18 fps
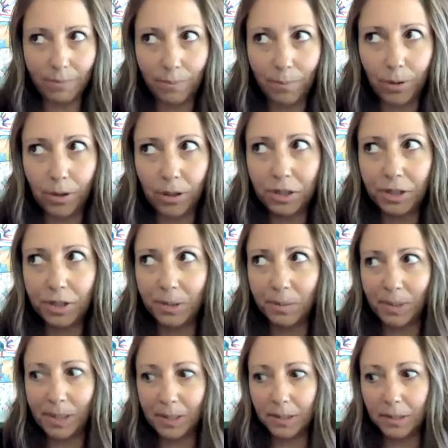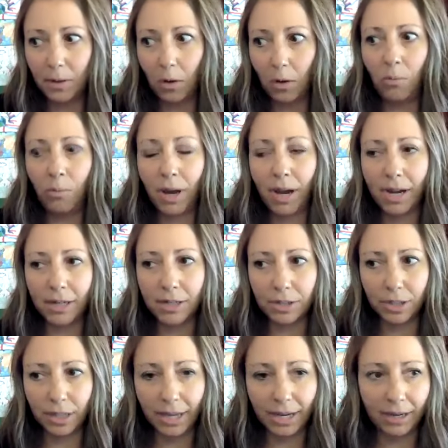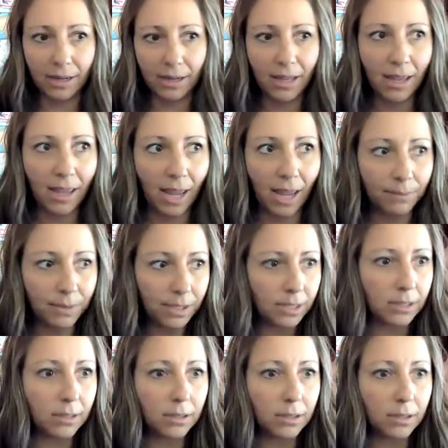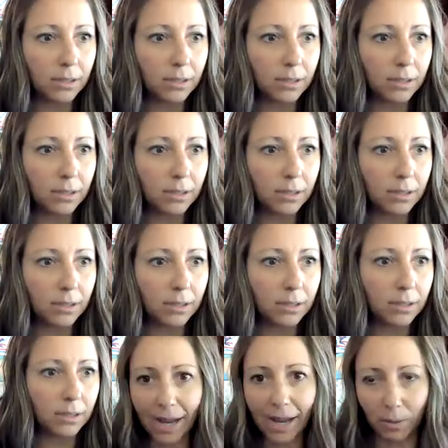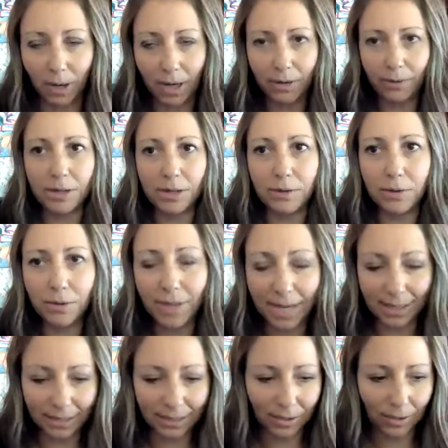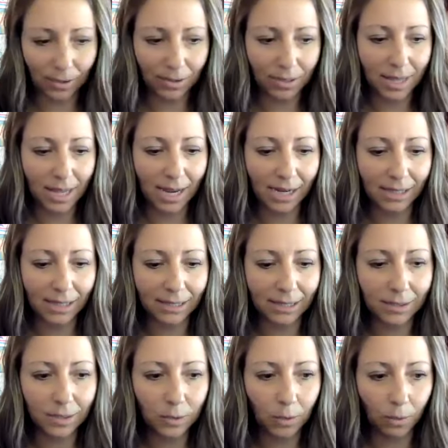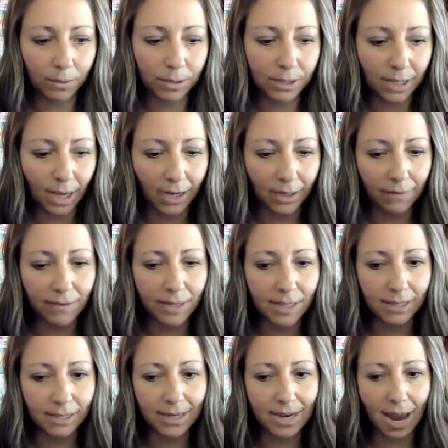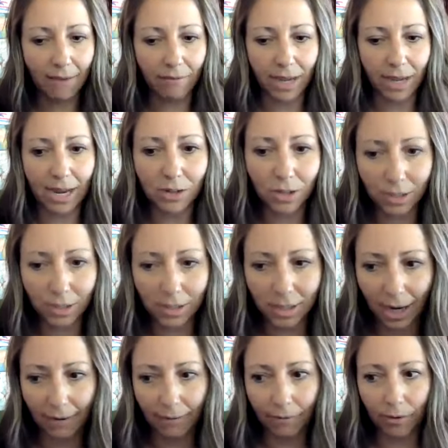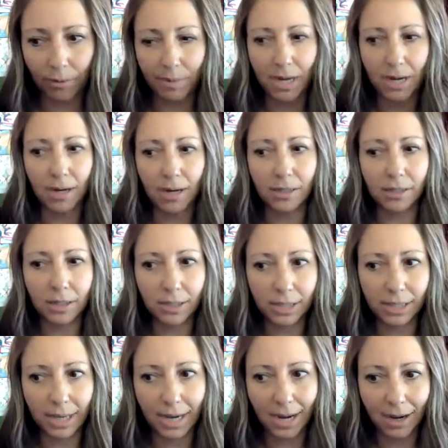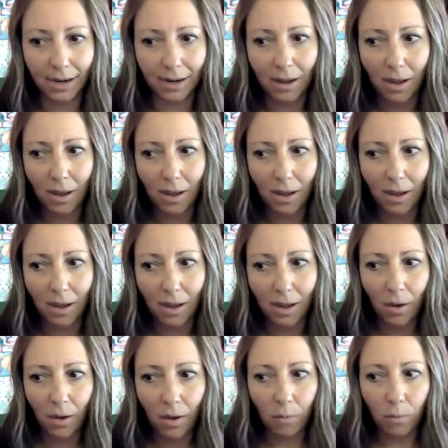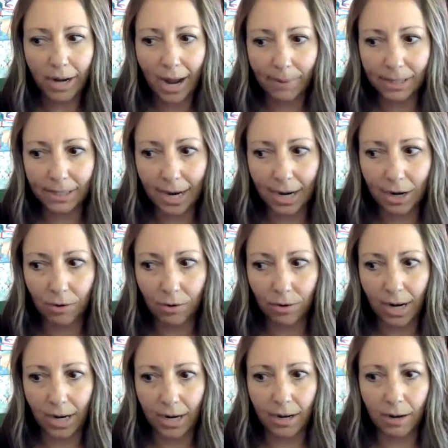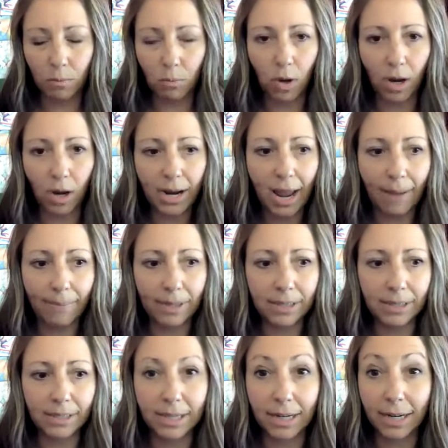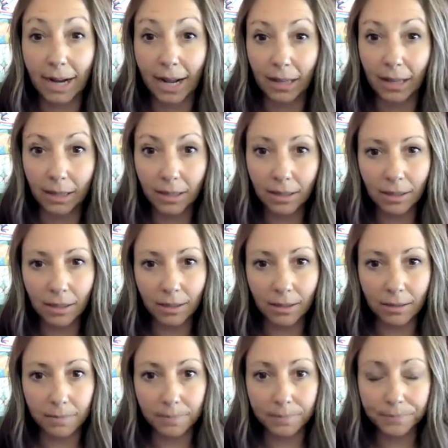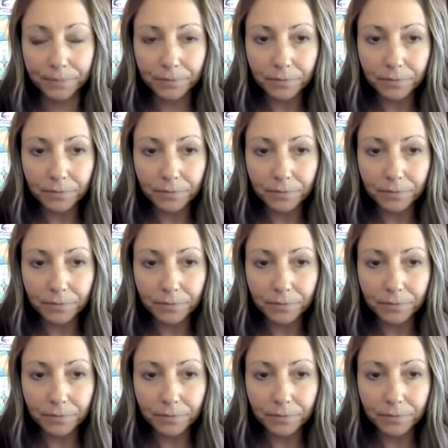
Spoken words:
pushes me so much? Like, I'm just glued to my desk. Why do I do these certain things? And so it was kind of this navigation time for me to understand what habits I created, what habits did I learn,